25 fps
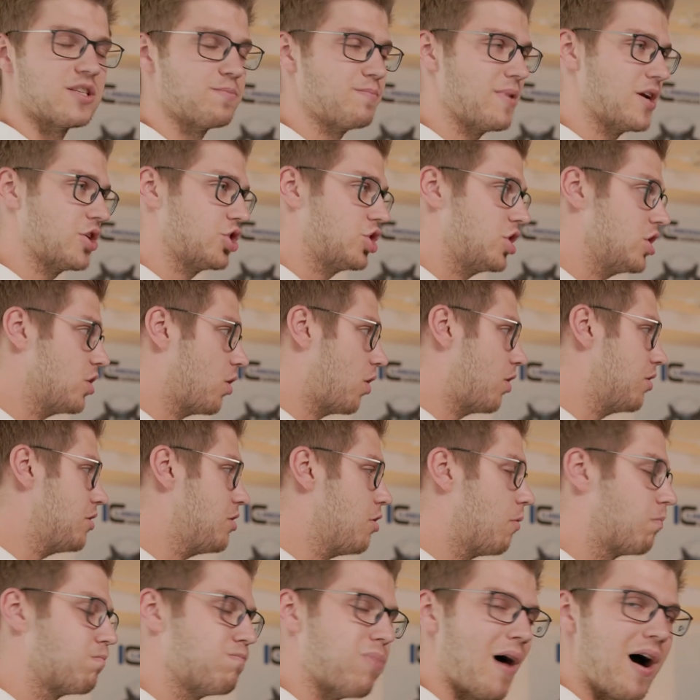especially
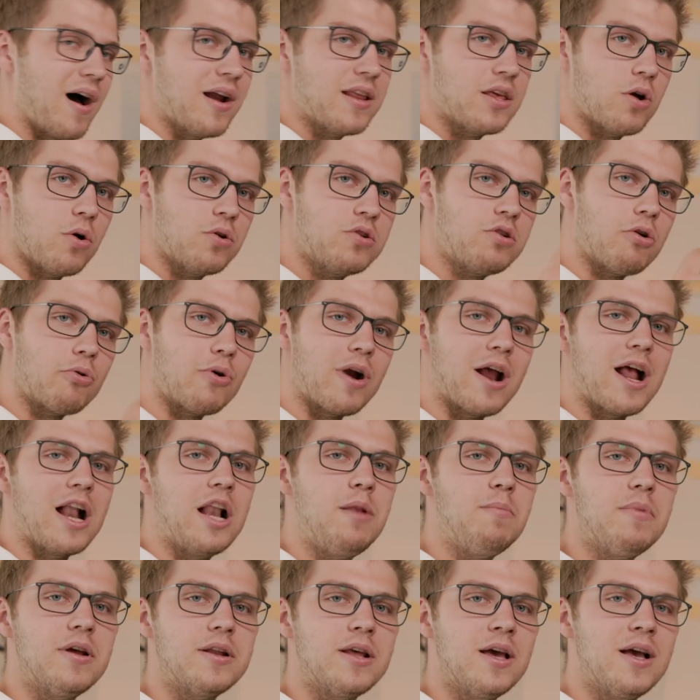on your body, on your
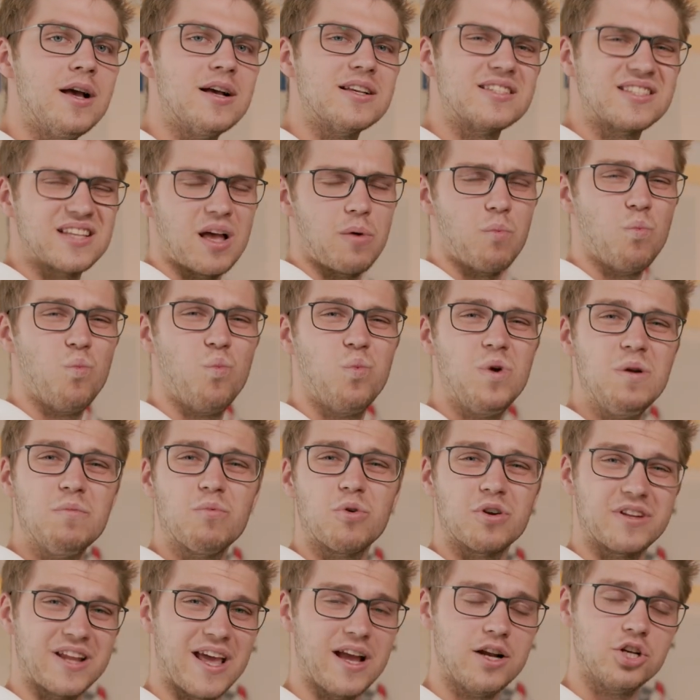helmet, some wind
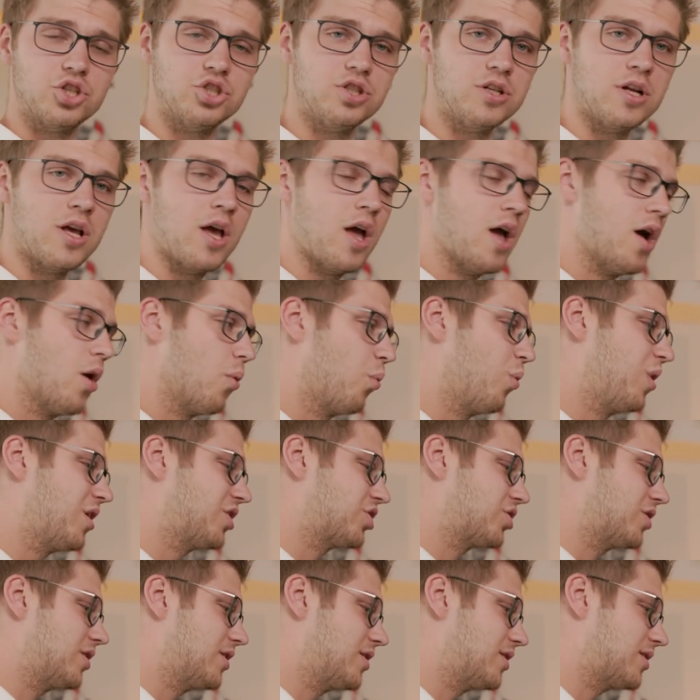protection,
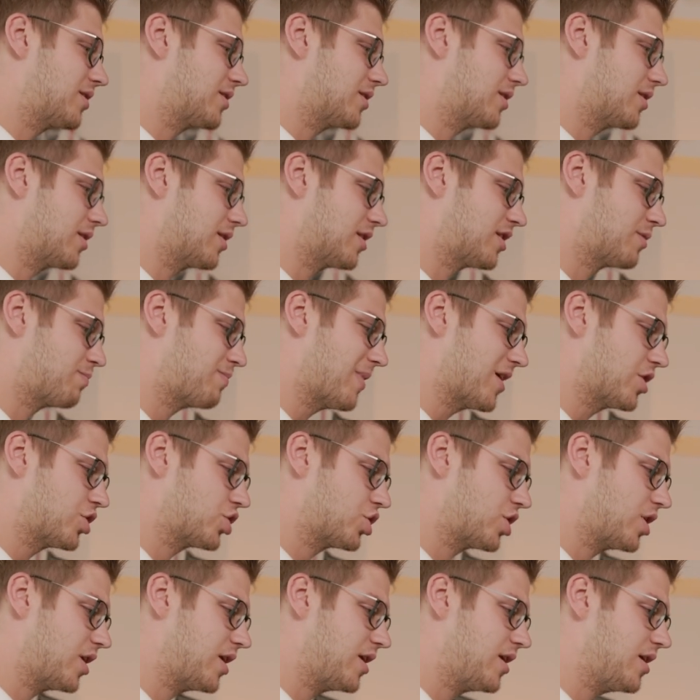which is
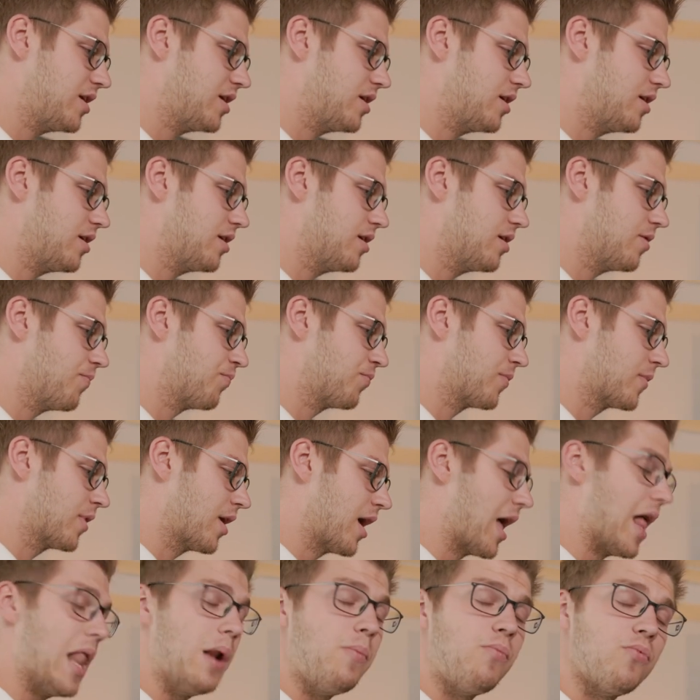especially
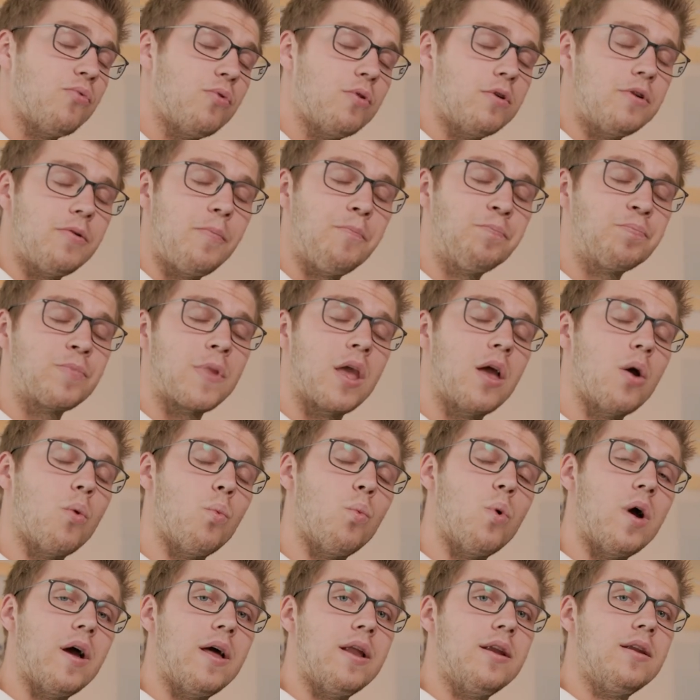helpful
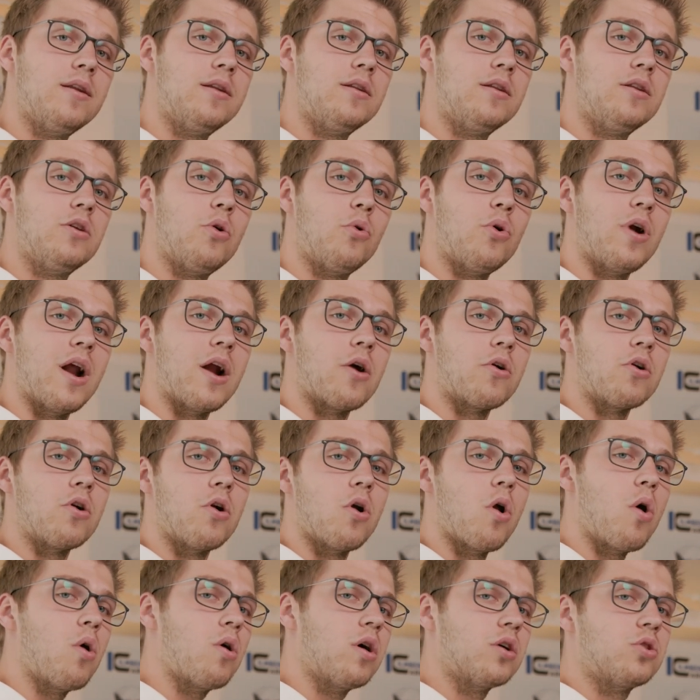when you're on
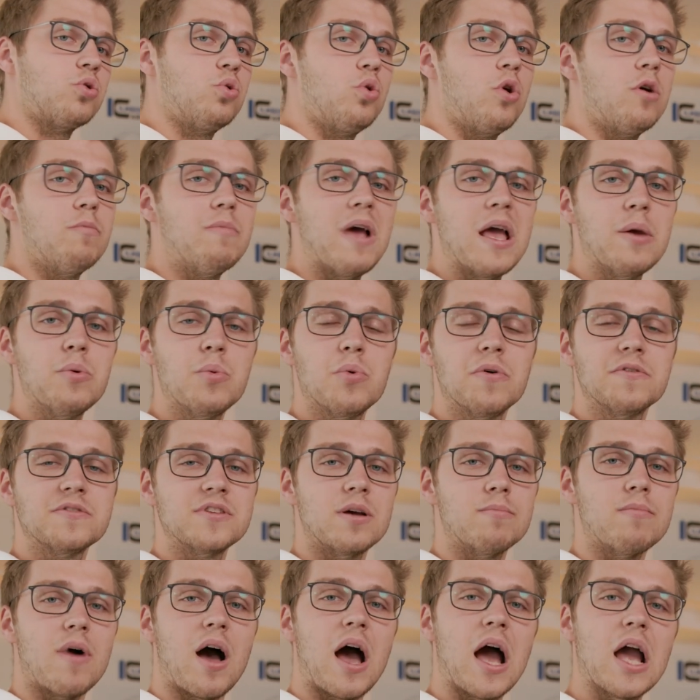a longer tour, maybe with
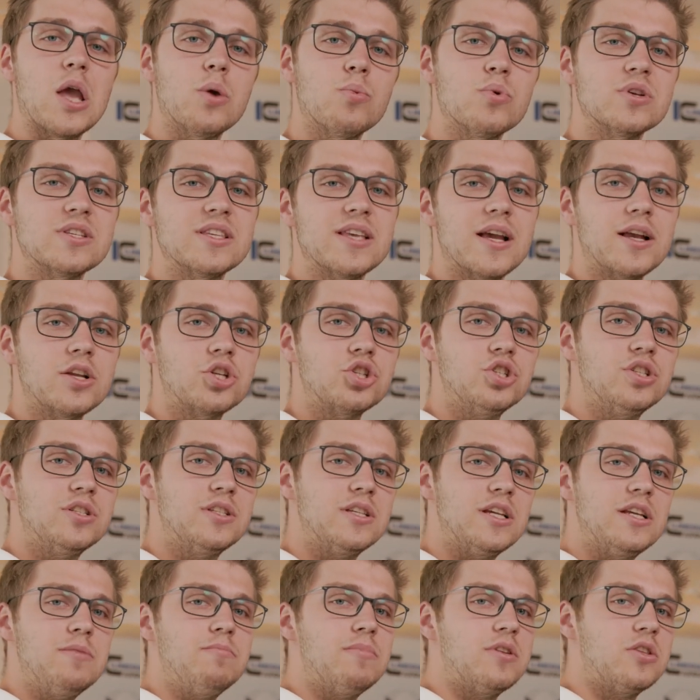some highway
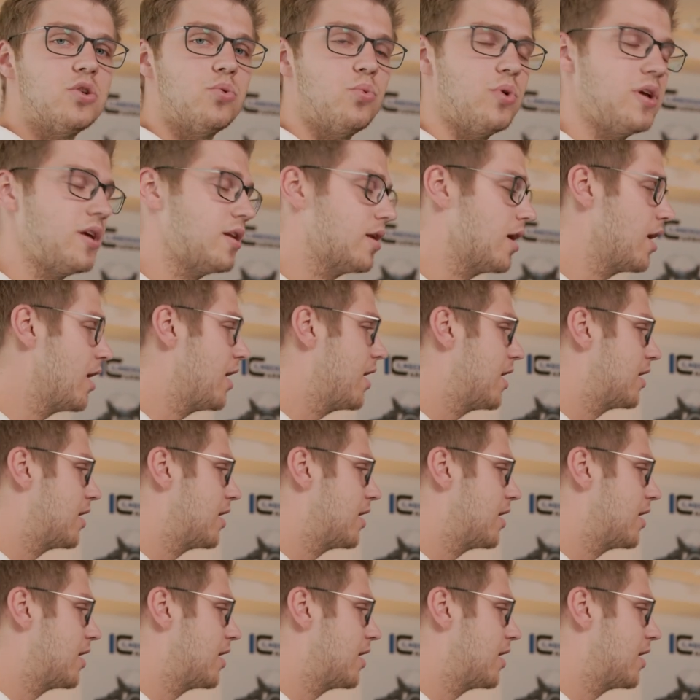sections in between.